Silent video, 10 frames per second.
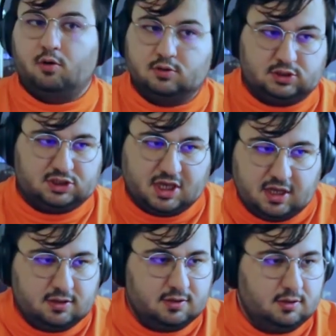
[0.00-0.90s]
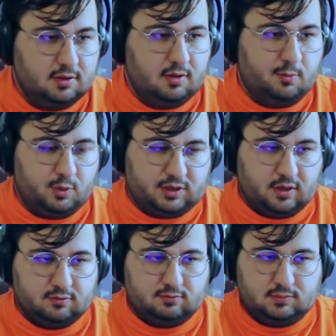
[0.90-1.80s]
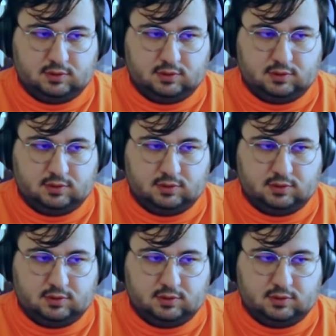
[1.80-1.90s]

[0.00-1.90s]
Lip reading: on chain, without